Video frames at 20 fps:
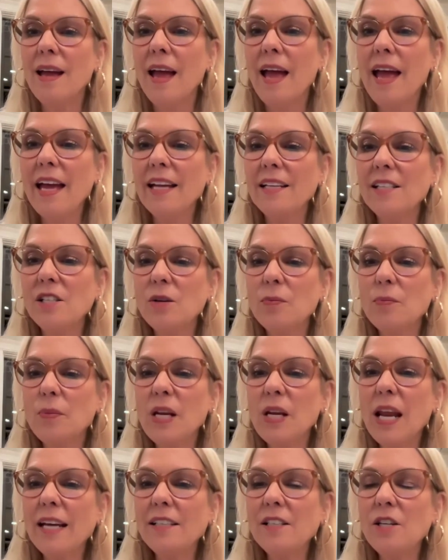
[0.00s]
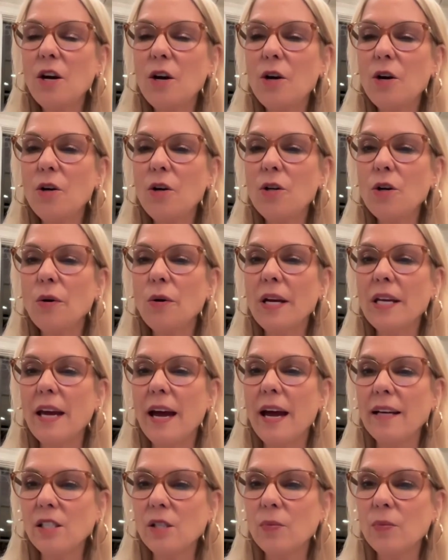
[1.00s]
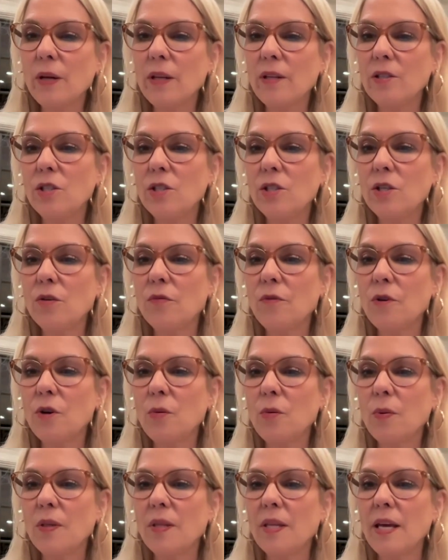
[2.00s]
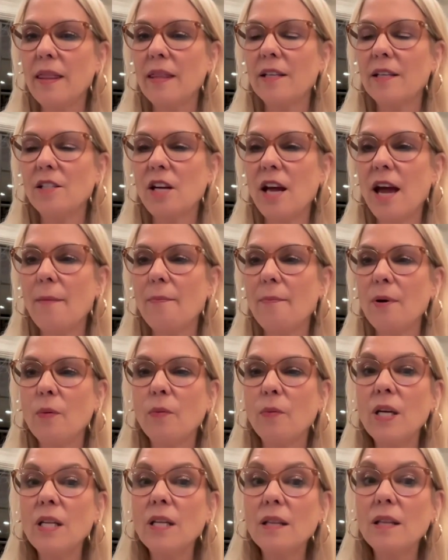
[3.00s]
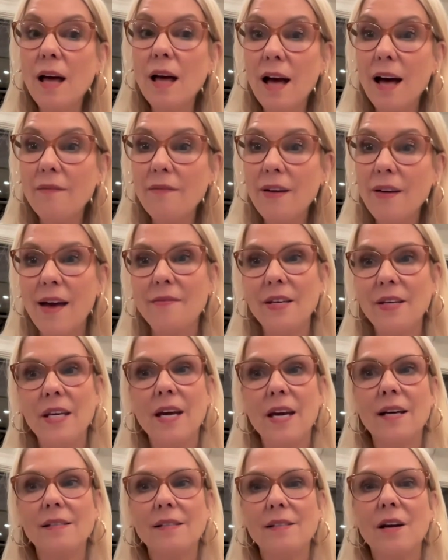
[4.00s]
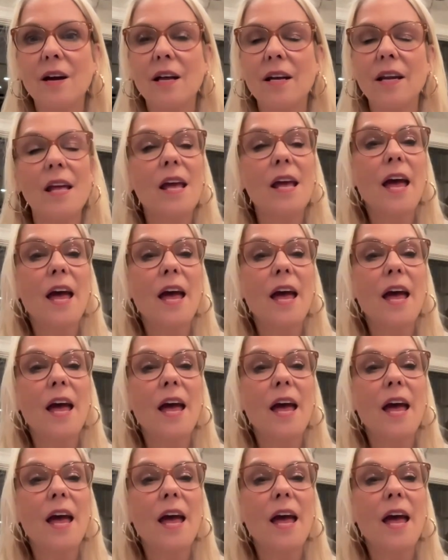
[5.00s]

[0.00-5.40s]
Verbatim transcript: And we like to know who you're a guest with too, if you can put that in the chat. But we love having guests on.